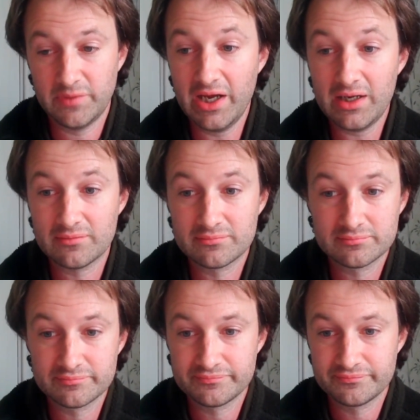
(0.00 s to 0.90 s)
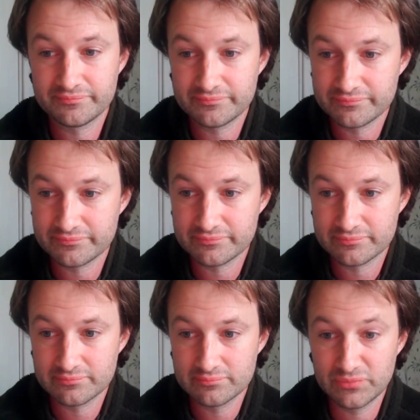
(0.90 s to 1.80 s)
yeah
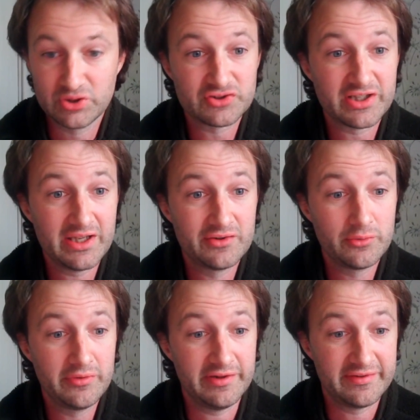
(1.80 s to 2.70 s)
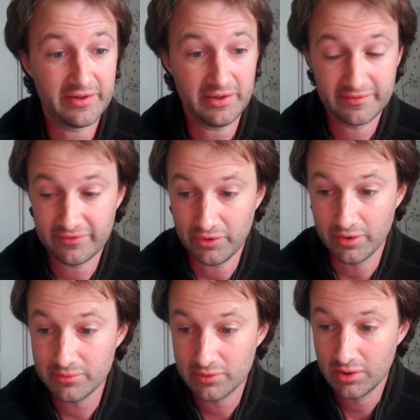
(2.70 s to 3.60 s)
because I can do these things you
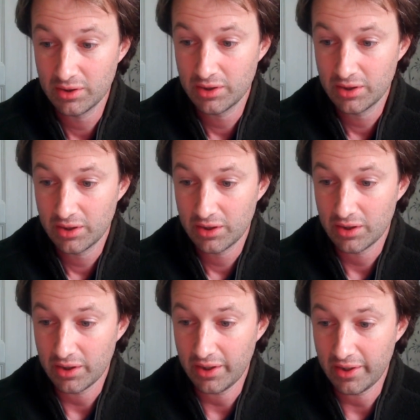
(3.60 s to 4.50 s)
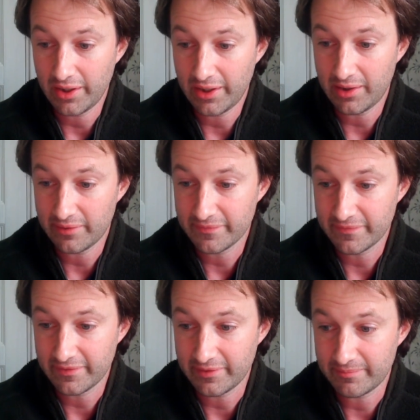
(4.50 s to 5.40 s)
know
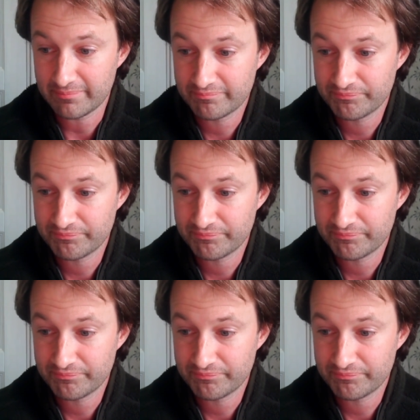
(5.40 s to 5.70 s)
and uh,